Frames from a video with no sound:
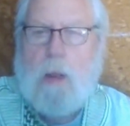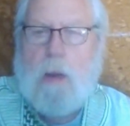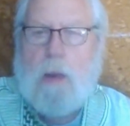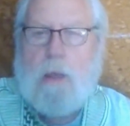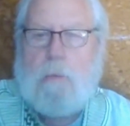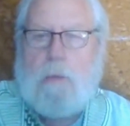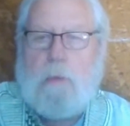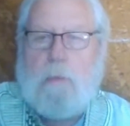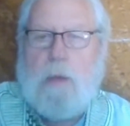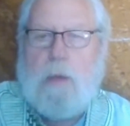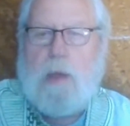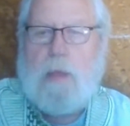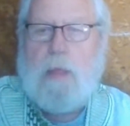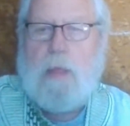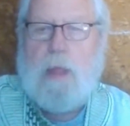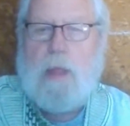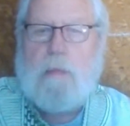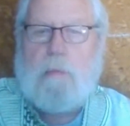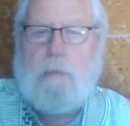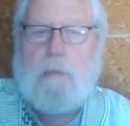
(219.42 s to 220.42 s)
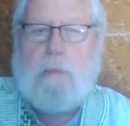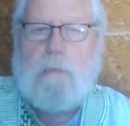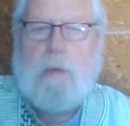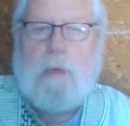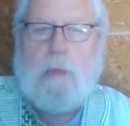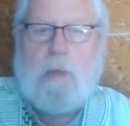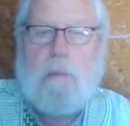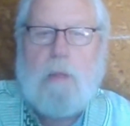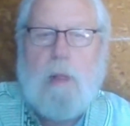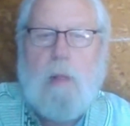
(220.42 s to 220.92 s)
let me back that up a
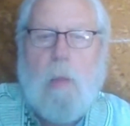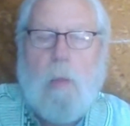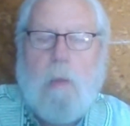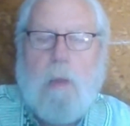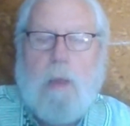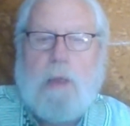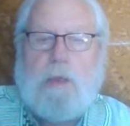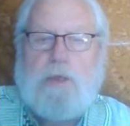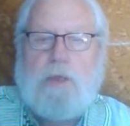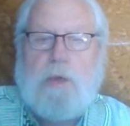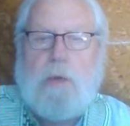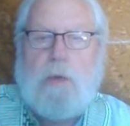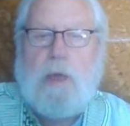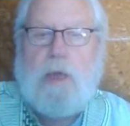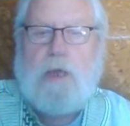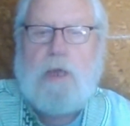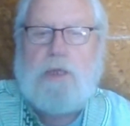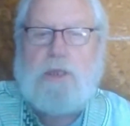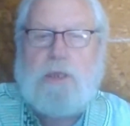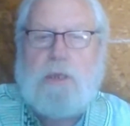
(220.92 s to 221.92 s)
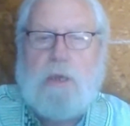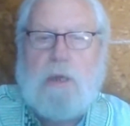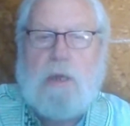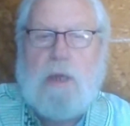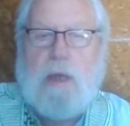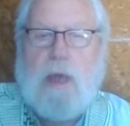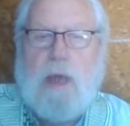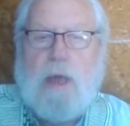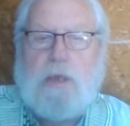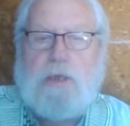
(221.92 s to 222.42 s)
little bit. So each
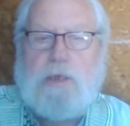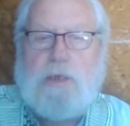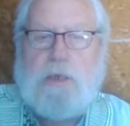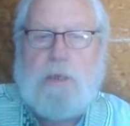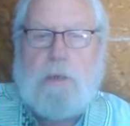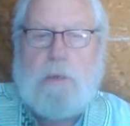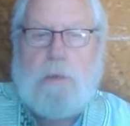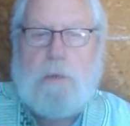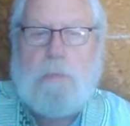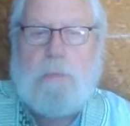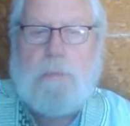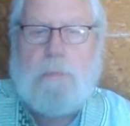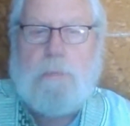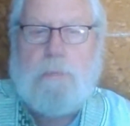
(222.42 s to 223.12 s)
Esu,